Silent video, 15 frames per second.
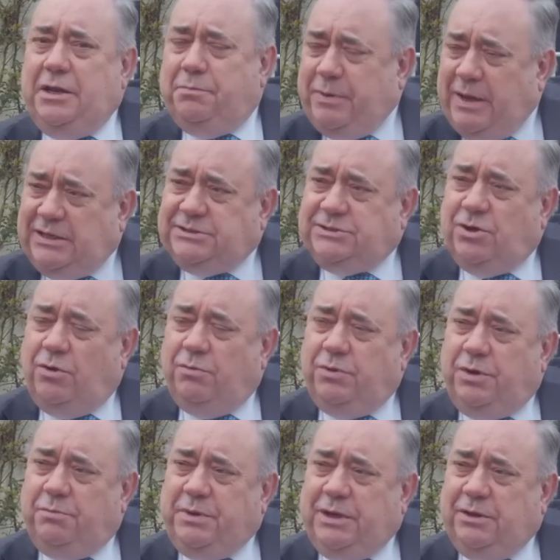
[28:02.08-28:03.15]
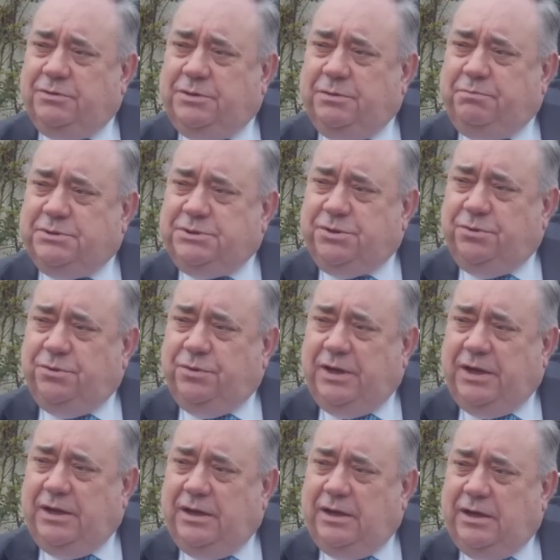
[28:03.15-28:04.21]
independent Scotland would have been able to pursue
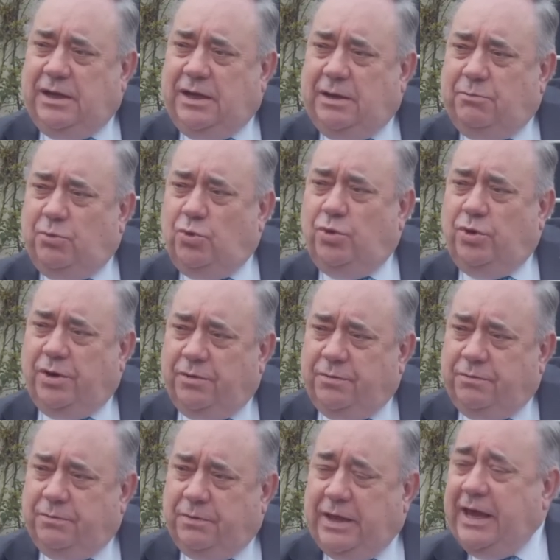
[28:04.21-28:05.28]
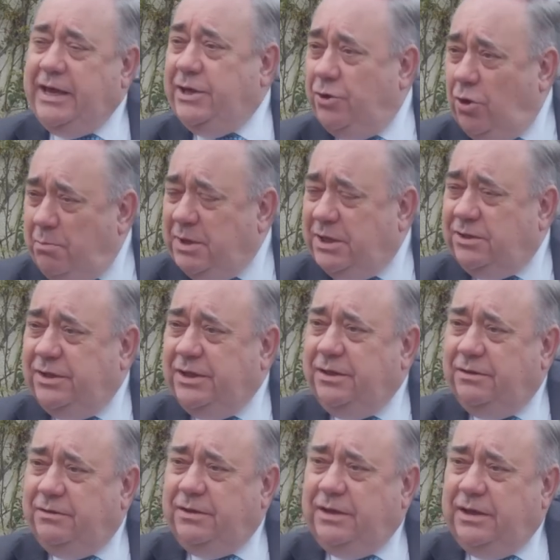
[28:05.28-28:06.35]
a more economically
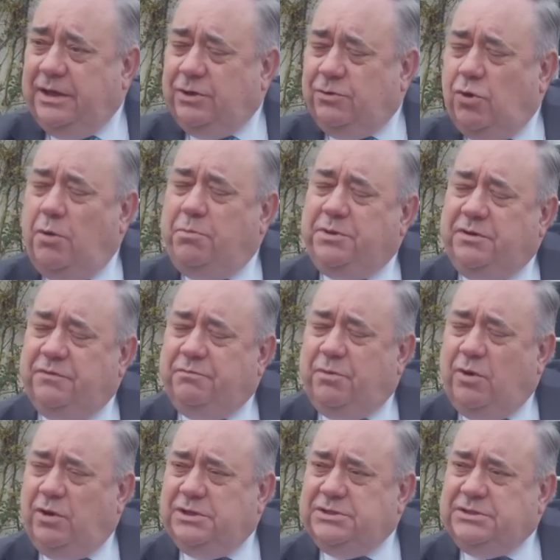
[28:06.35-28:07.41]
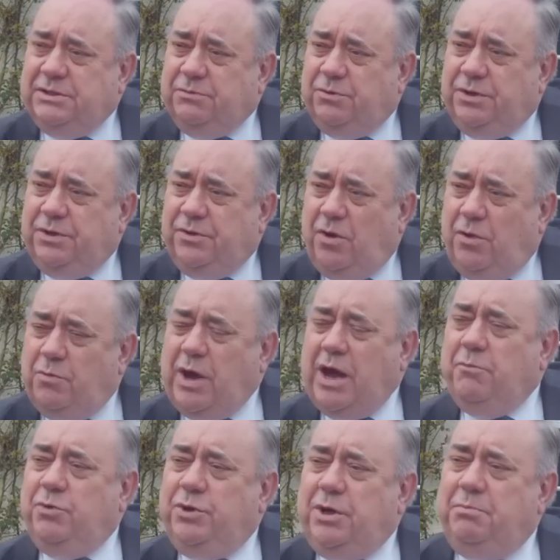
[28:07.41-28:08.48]
cooperative policy.
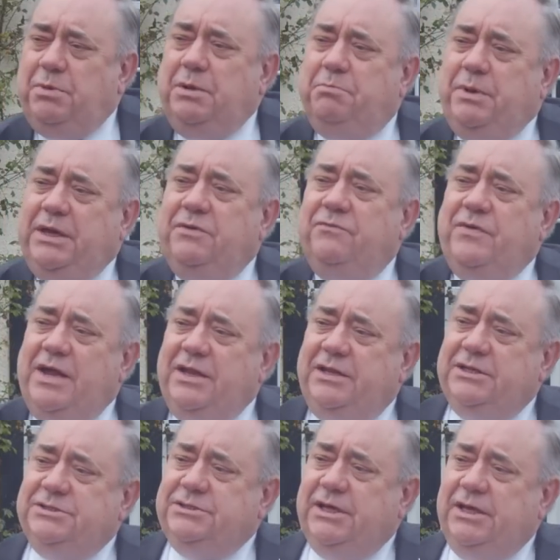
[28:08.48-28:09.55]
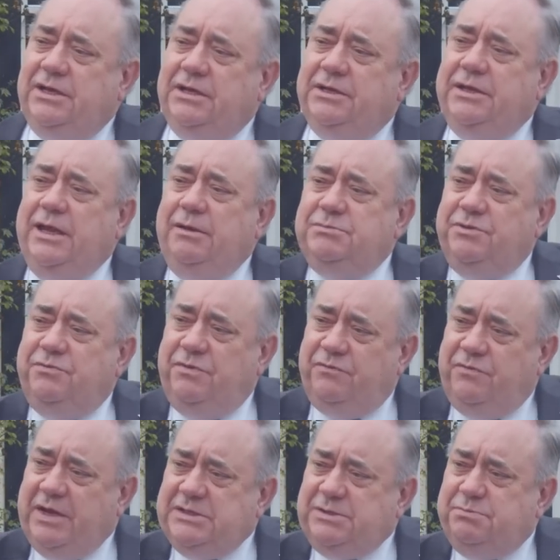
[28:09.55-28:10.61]
Would there have been big advantage there in terms of
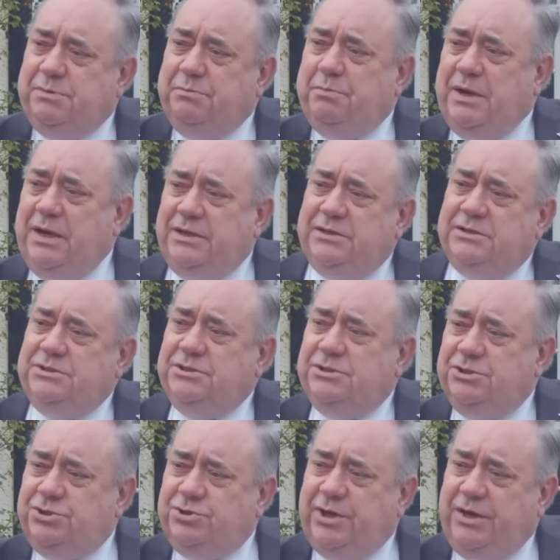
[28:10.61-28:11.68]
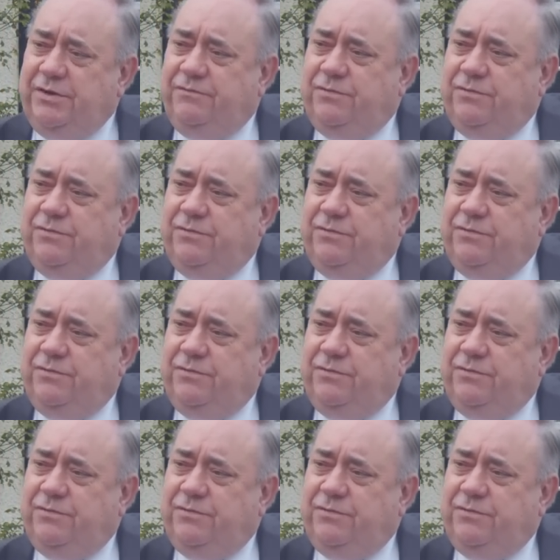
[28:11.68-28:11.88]
investment patterns and trade